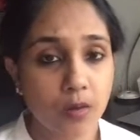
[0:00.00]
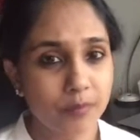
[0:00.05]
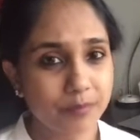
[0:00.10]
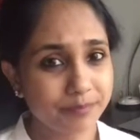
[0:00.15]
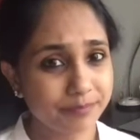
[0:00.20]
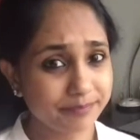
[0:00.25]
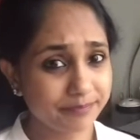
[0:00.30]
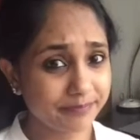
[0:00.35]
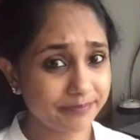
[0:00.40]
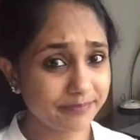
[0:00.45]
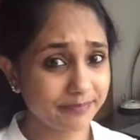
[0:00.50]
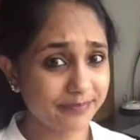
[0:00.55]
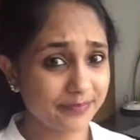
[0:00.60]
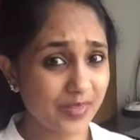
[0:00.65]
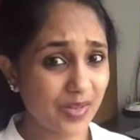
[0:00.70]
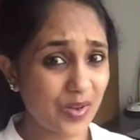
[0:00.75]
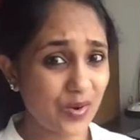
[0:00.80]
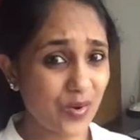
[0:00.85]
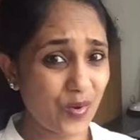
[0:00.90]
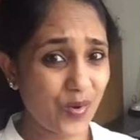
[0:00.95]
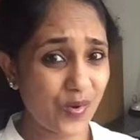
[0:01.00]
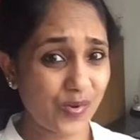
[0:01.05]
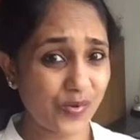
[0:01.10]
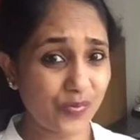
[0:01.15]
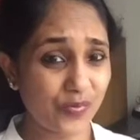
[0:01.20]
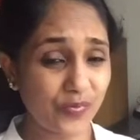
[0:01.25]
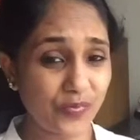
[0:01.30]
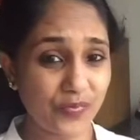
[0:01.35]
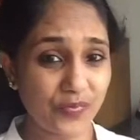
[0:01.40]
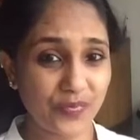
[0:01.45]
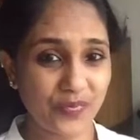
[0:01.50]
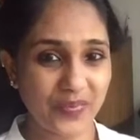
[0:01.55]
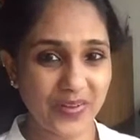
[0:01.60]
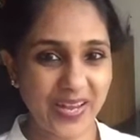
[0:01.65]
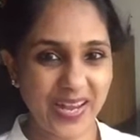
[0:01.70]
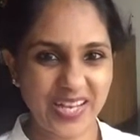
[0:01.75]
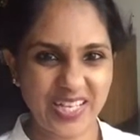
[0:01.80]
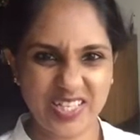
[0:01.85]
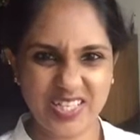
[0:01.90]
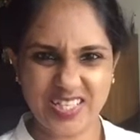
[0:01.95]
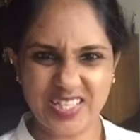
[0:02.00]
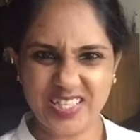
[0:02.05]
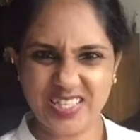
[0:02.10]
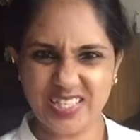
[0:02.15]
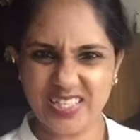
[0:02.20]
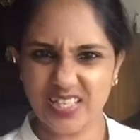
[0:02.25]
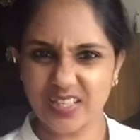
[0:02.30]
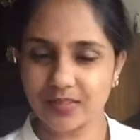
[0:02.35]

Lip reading: a lot of agents,